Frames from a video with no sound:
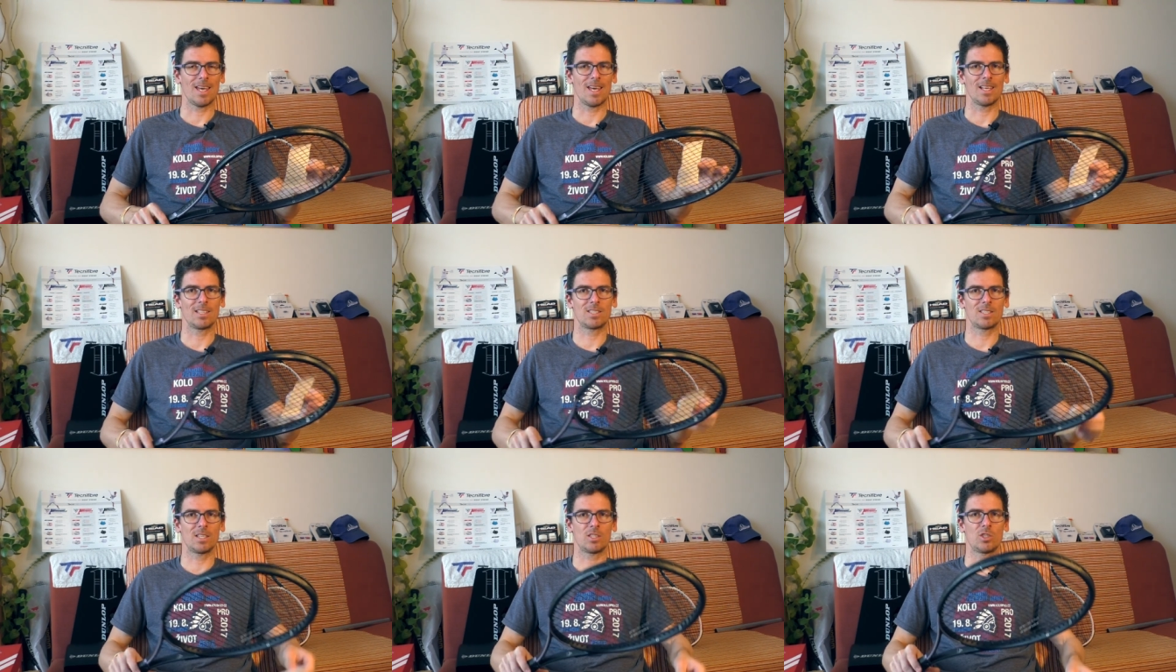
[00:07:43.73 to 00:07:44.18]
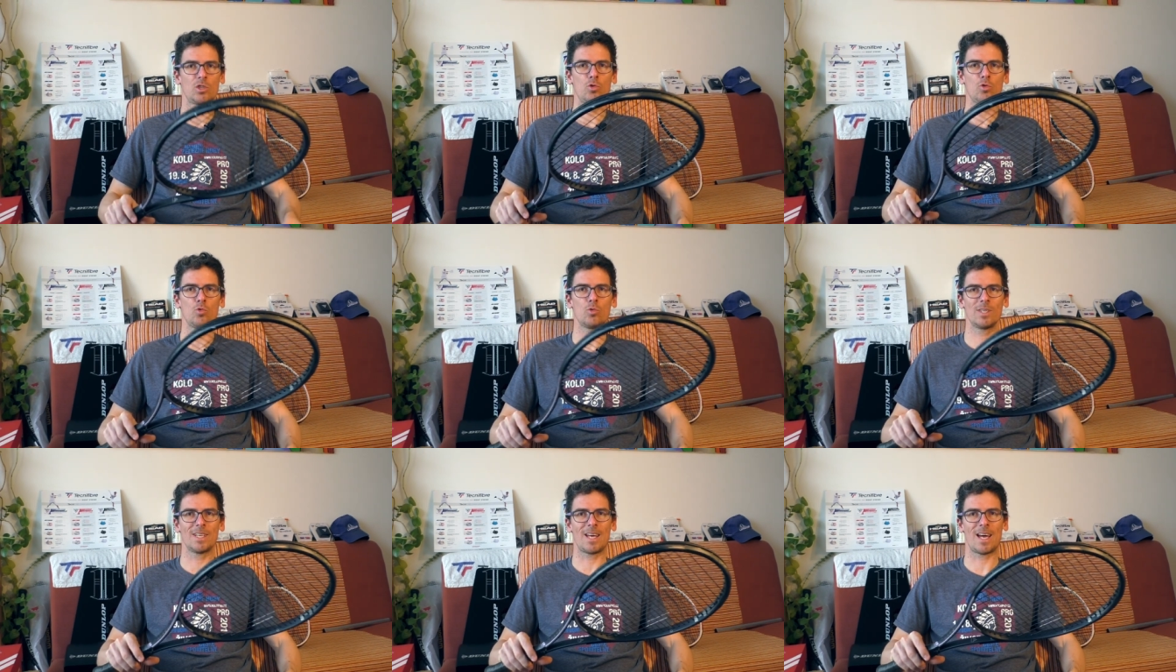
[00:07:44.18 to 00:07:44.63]
it's a
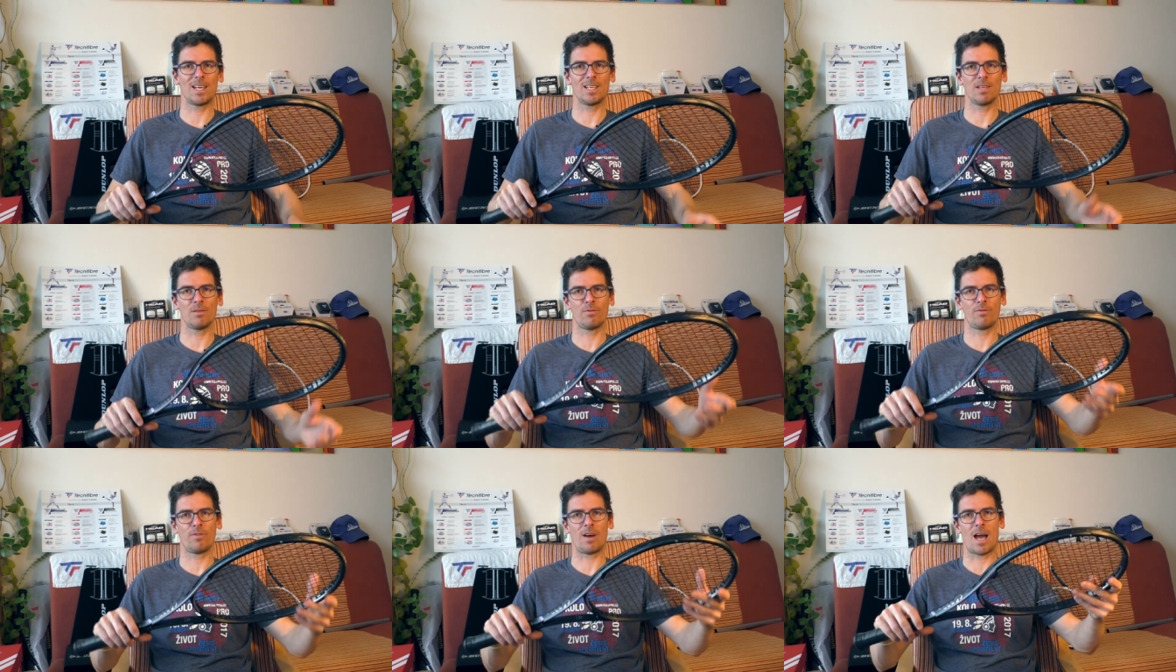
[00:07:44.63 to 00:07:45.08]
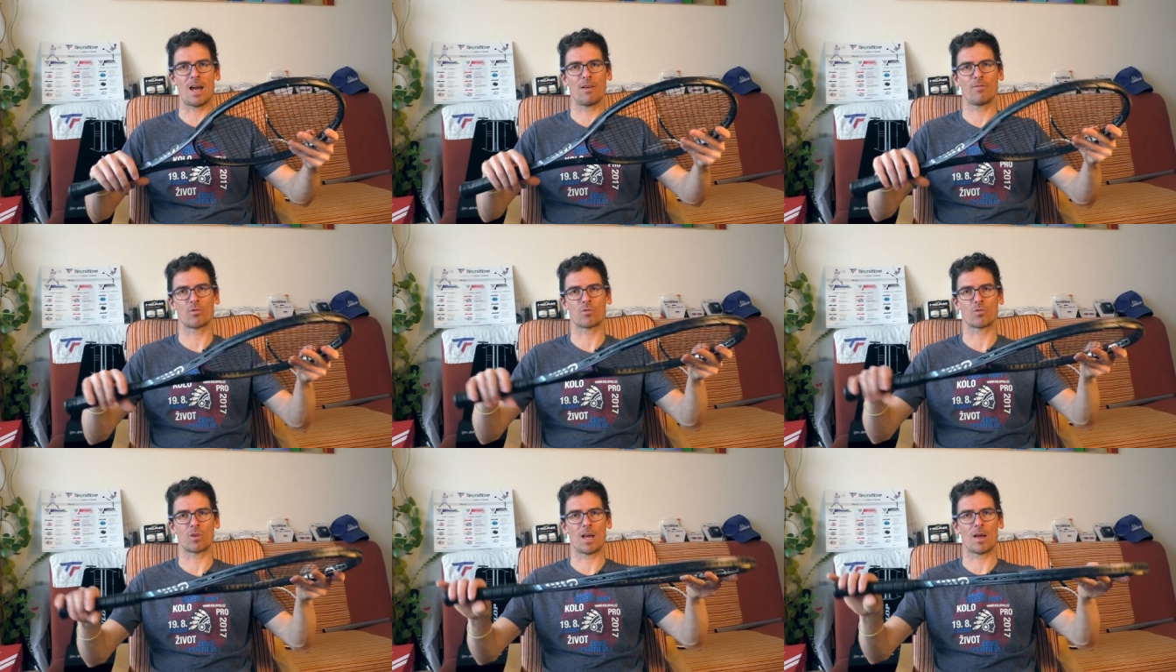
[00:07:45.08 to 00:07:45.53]

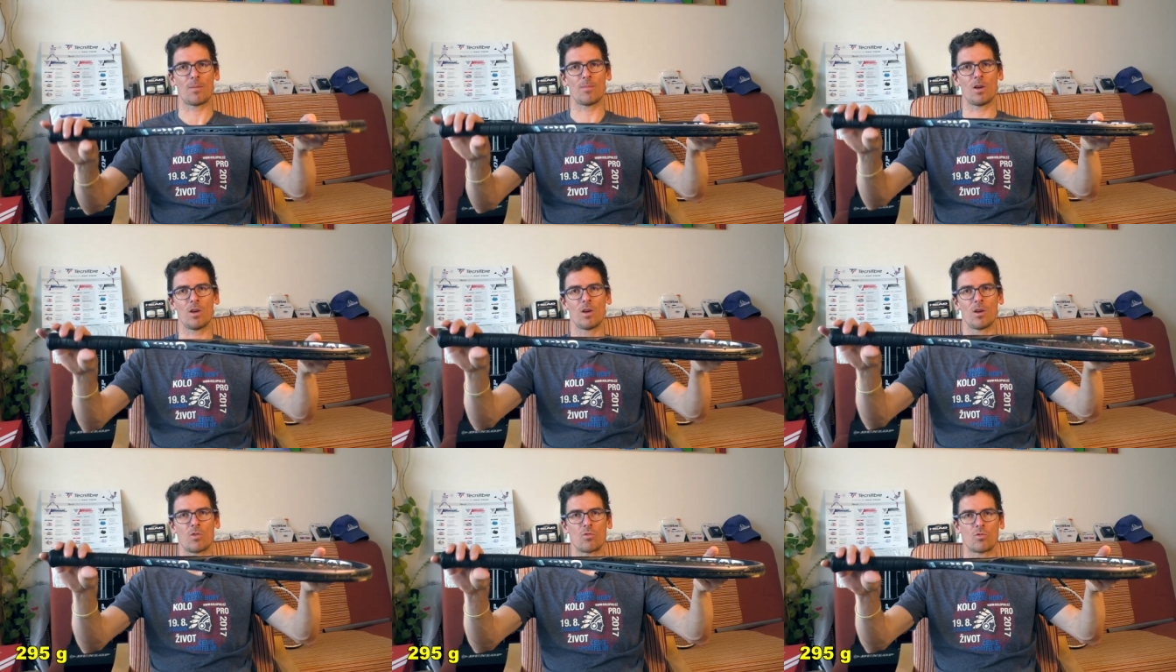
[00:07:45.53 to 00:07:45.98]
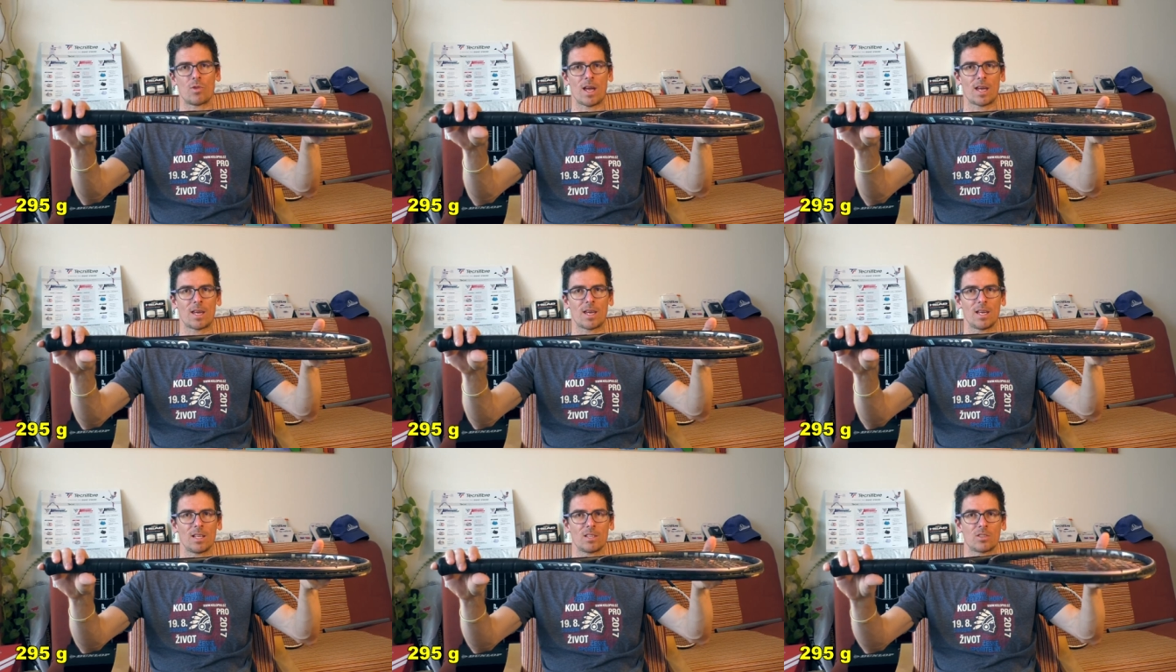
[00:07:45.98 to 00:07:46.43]
295 gram
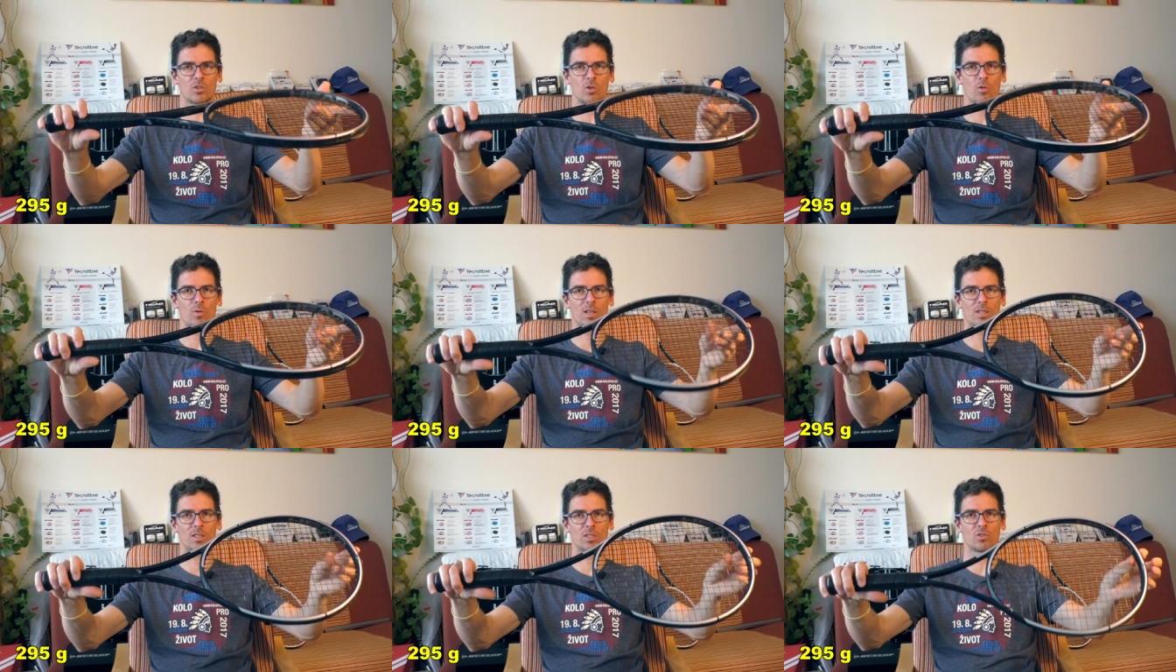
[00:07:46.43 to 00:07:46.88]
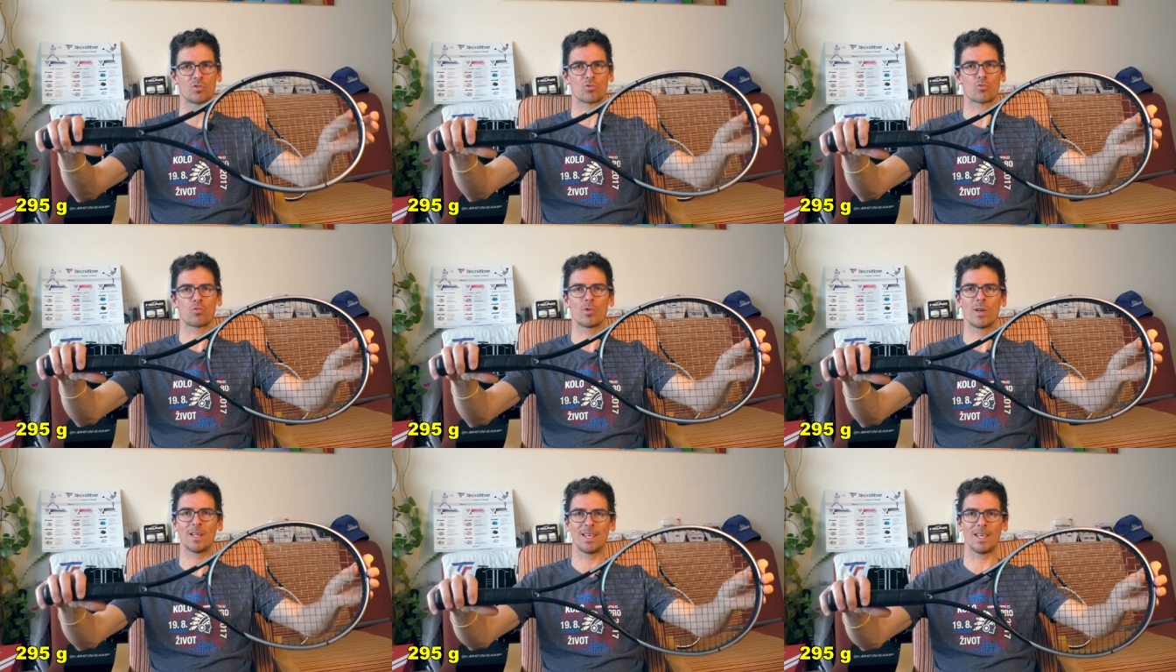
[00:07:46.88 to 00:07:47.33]
racket so it is
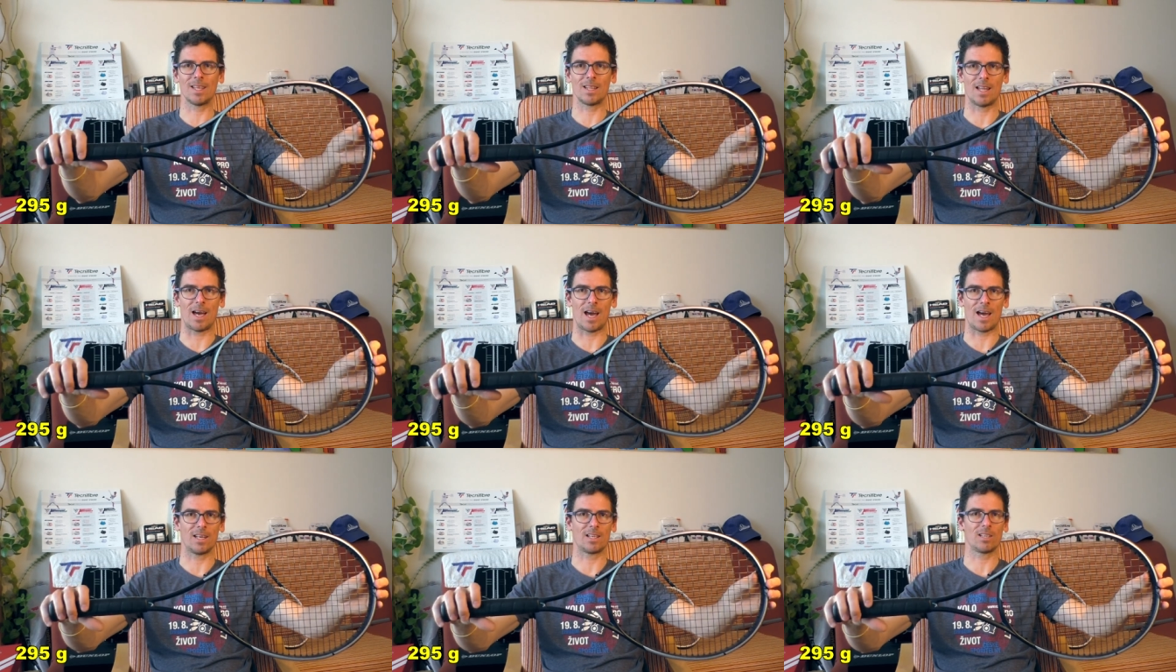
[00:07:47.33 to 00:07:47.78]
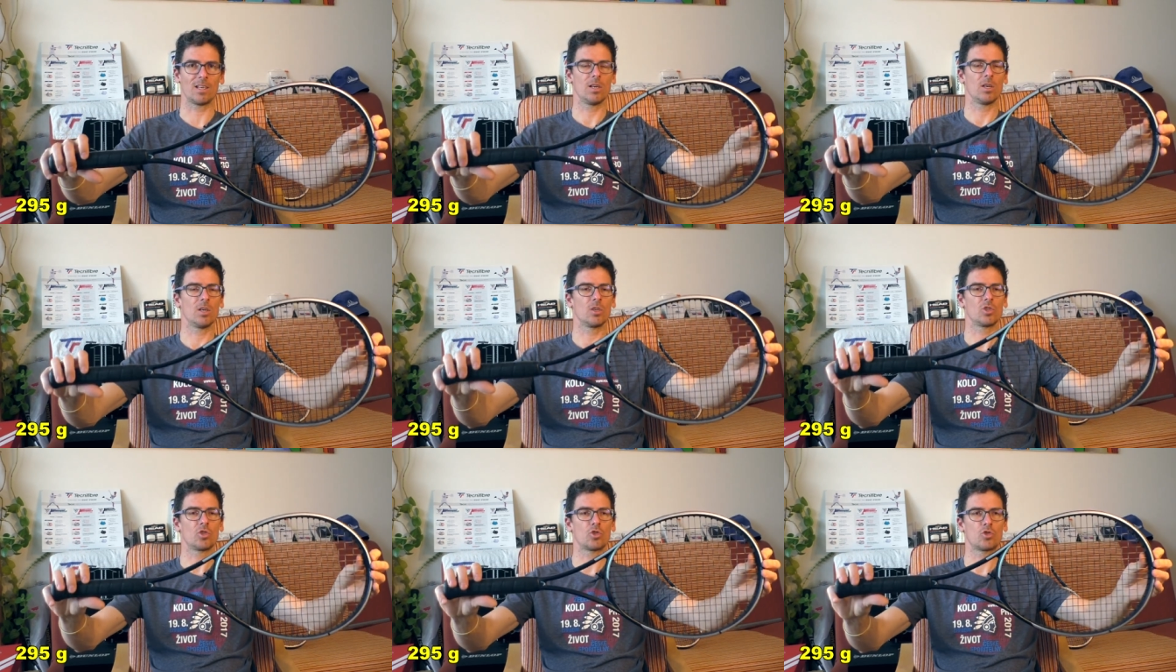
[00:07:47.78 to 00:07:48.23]
really light
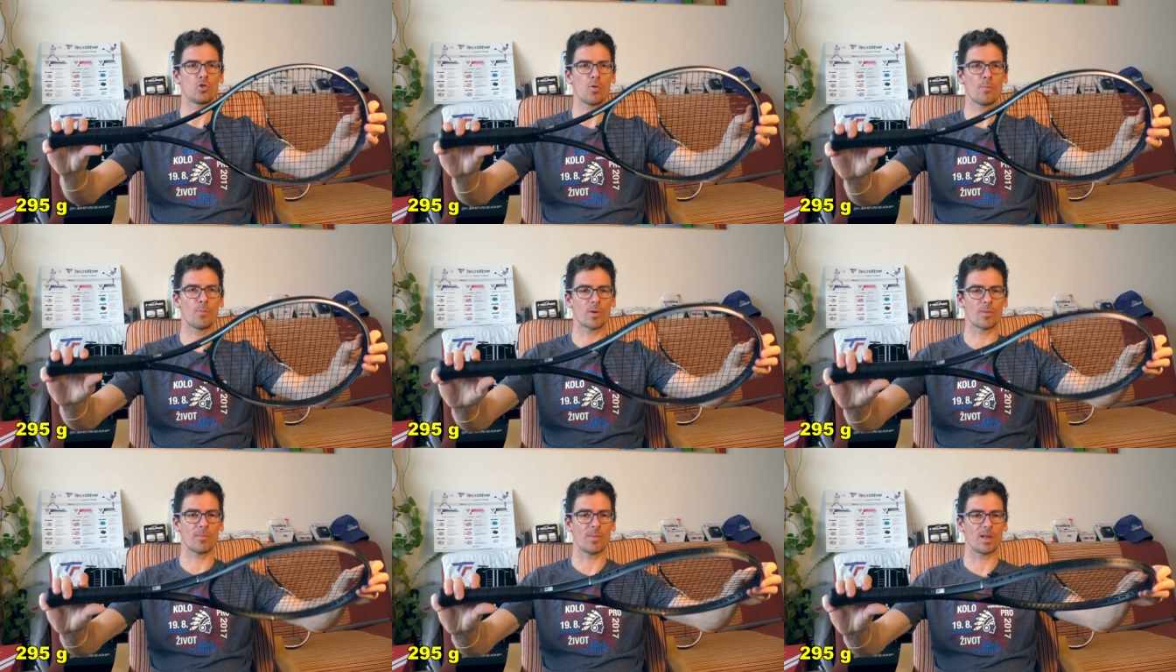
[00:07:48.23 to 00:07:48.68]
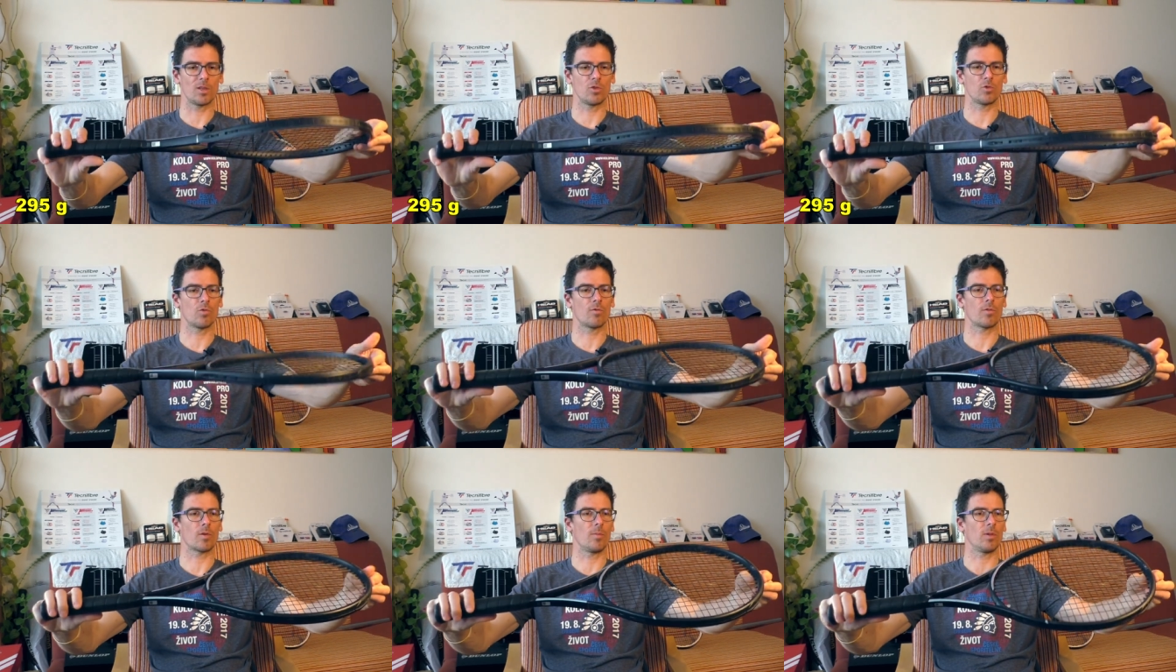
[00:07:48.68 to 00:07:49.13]
super
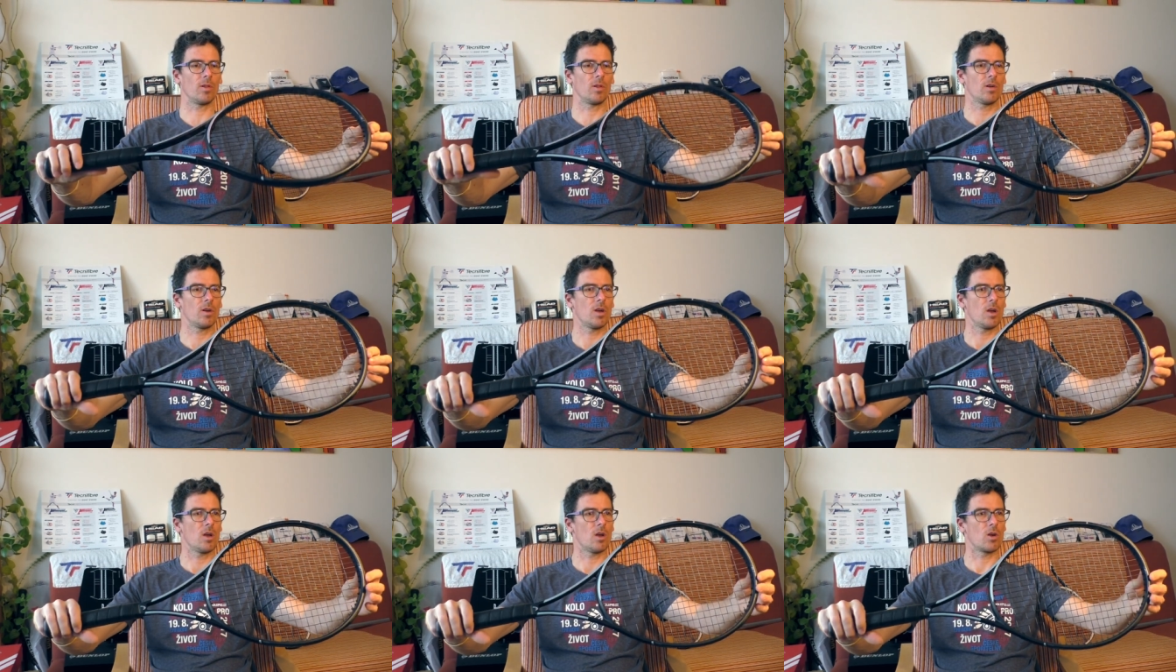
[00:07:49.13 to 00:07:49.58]
maneuverable